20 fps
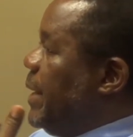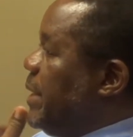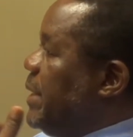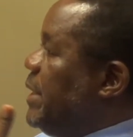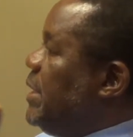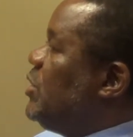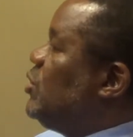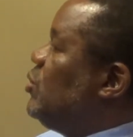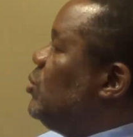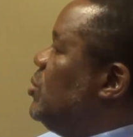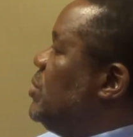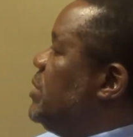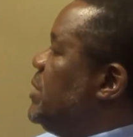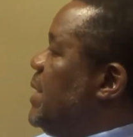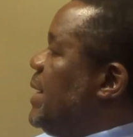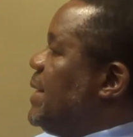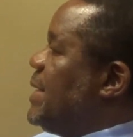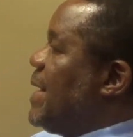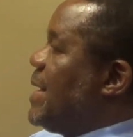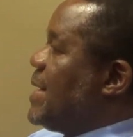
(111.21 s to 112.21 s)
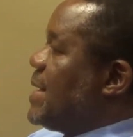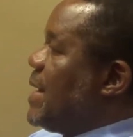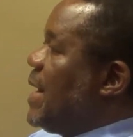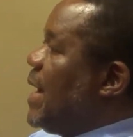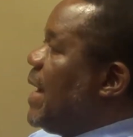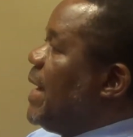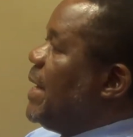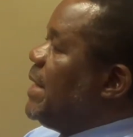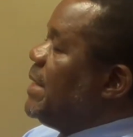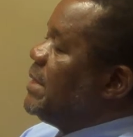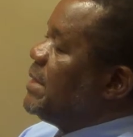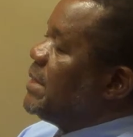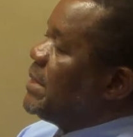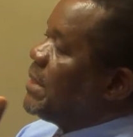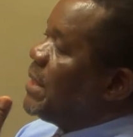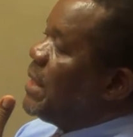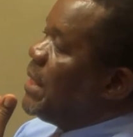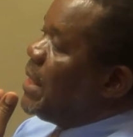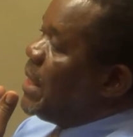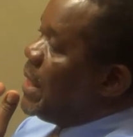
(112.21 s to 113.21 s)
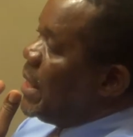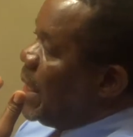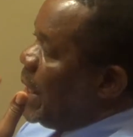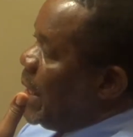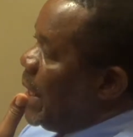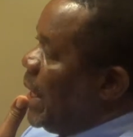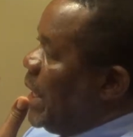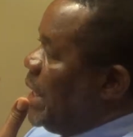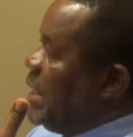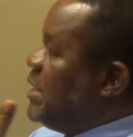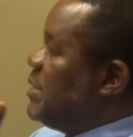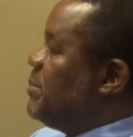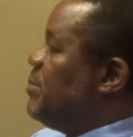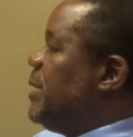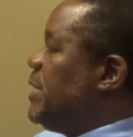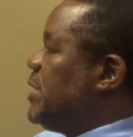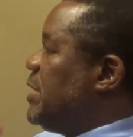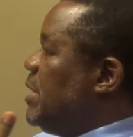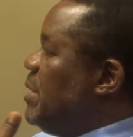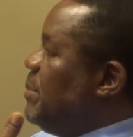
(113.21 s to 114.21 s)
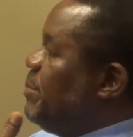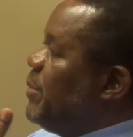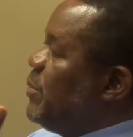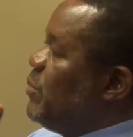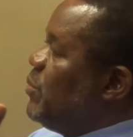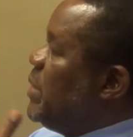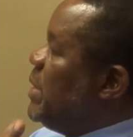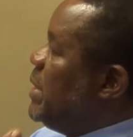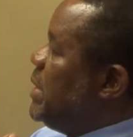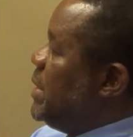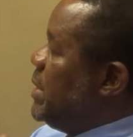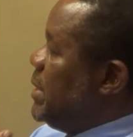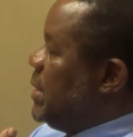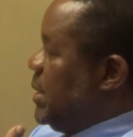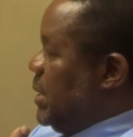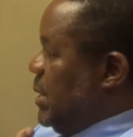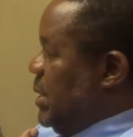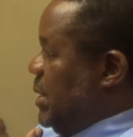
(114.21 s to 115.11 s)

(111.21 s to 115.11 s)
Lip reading: issues that arise, especially between